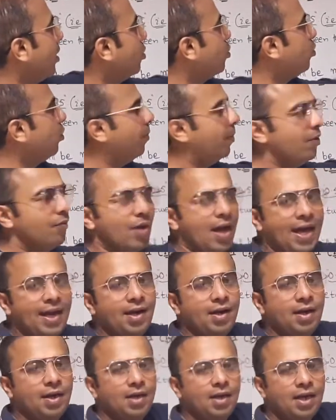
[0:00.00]
is to be
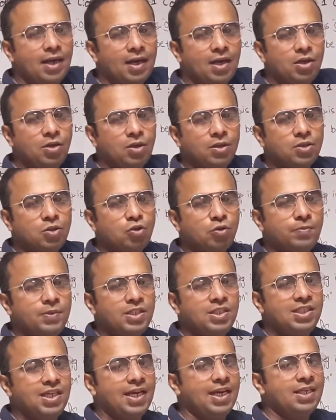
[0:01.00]
varied and current is to be
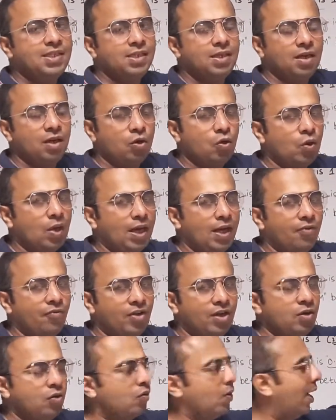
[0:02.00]
changed in a one